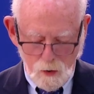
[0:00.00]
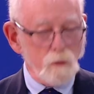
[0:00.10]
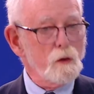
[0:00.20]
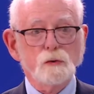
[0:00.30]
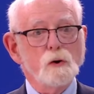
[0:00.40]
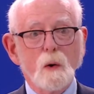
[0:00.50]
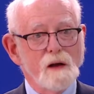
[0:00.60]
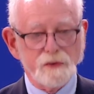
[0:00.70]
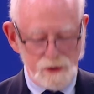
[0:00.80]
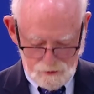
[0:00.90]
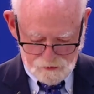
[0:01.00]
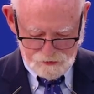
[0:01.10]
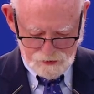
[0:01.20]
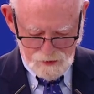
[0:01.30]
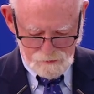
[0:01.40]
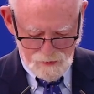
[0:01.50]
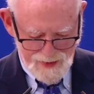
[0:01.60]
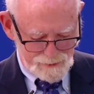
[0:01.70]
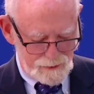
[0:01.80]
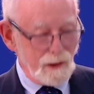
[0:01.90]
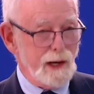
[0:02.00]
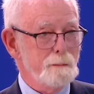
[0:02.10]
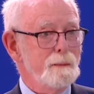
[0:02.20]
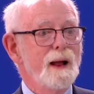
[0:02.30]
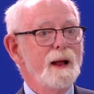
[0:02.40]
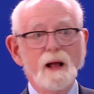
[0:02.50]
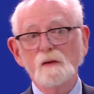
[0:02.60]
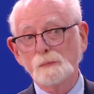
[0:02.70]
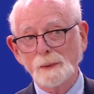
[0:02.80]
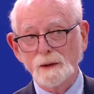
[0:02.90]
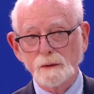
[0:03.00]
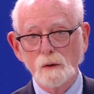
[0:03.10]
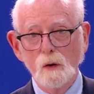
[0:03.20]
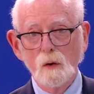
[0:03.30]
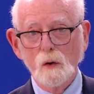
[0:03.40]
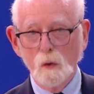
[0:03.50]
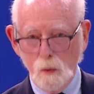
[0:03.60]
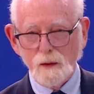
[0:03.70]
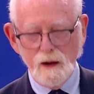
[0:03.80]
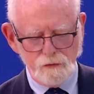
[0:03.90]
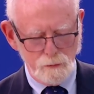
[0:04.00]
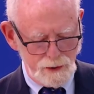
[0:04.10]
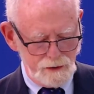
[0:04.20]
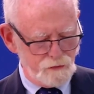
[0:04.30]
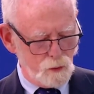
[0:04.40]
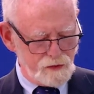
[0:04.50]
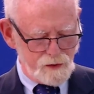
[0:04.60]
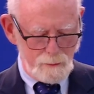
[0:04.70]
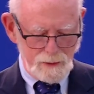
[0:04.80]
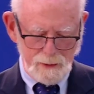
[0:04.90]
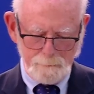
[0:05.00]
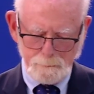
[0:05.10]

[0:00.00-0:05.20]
although no evidence for that claim has been or will ever be forthcoming.